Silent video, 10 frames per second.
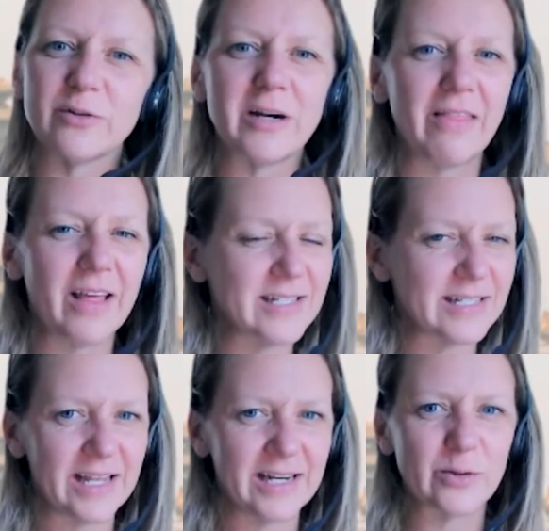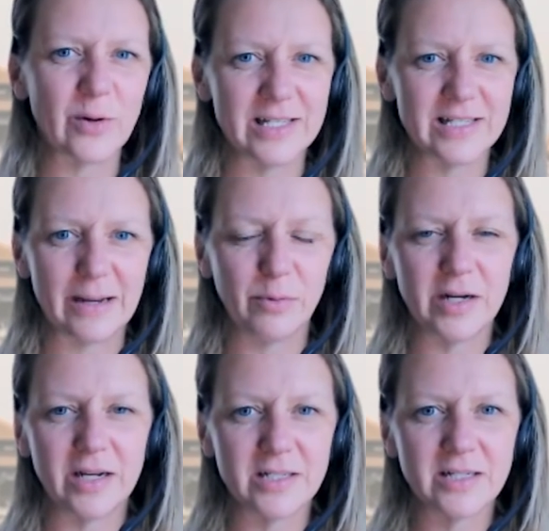or are they seen as quite
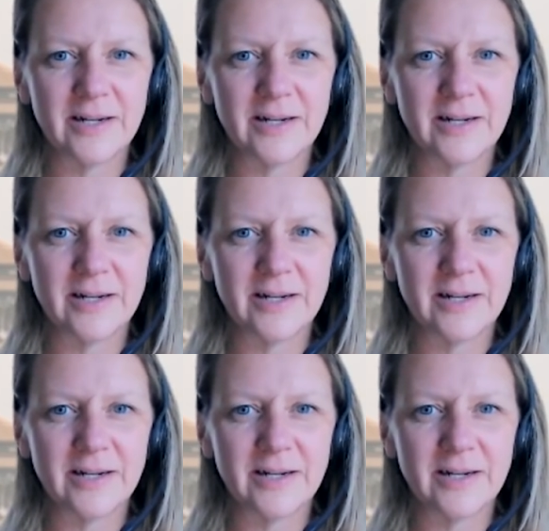separate?